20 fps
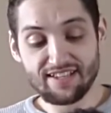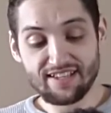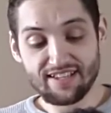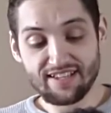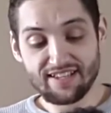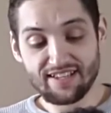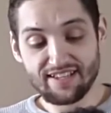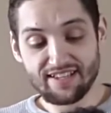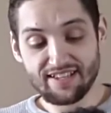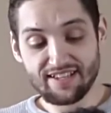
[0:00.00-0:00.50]

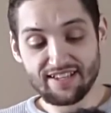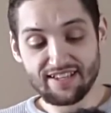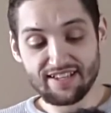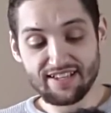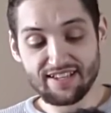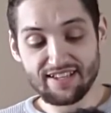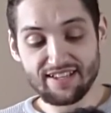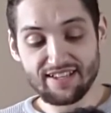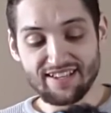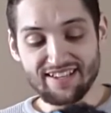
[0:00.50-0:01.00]

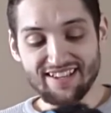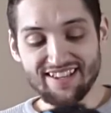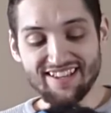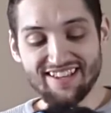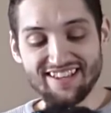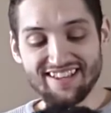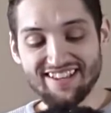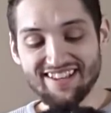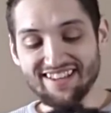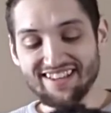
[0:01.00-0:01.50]

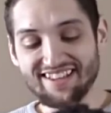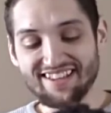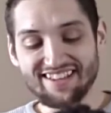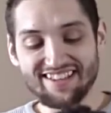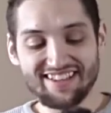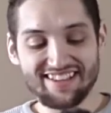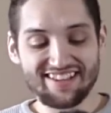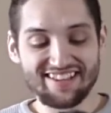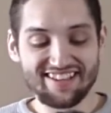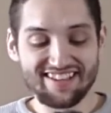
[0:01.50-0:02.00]

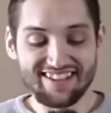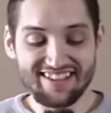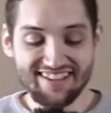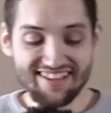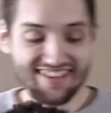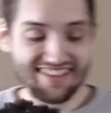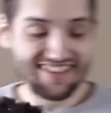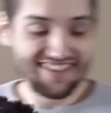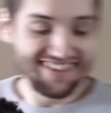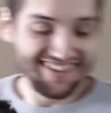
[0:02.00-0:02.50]

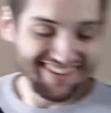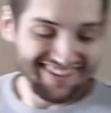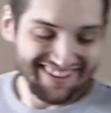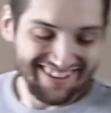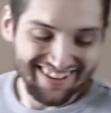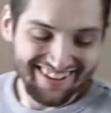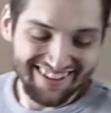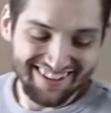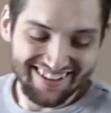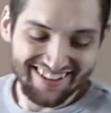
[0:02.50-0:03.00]

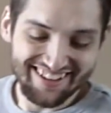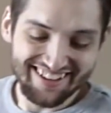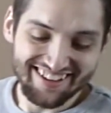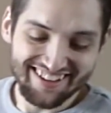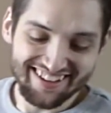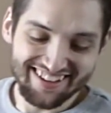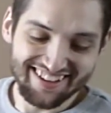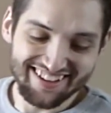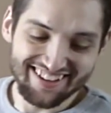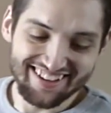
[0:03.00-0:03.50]

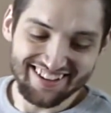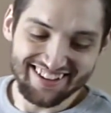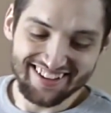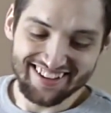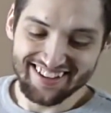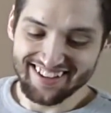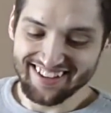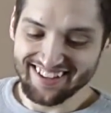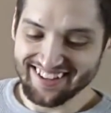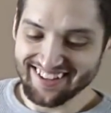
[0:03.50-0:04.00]

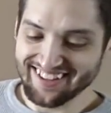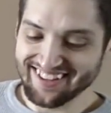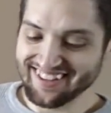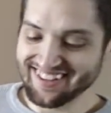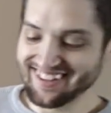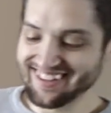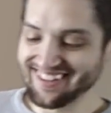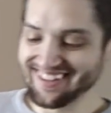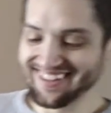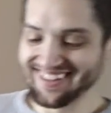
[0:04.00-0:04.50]

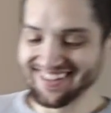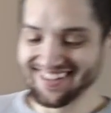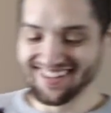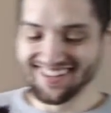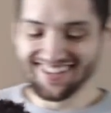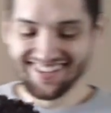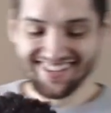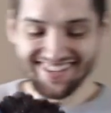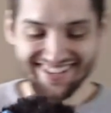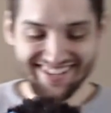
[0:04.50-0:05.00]

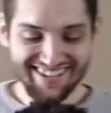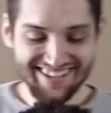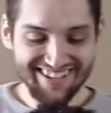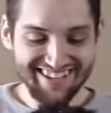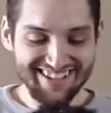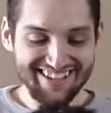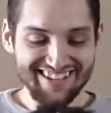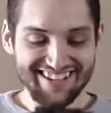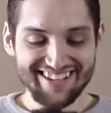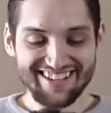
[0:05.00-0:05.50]

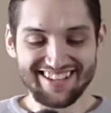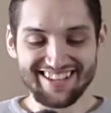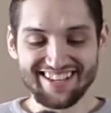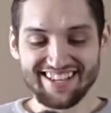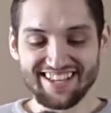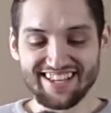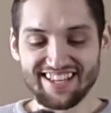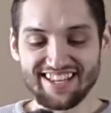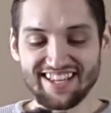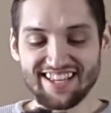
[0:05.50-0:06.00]

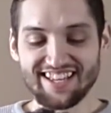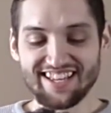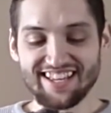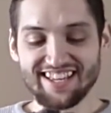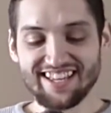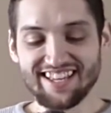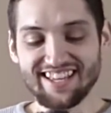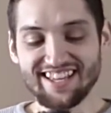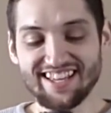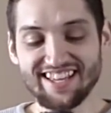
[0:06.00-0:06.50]

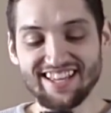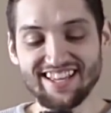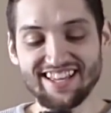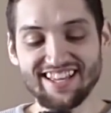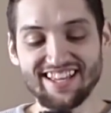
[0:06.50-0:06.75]
(silent)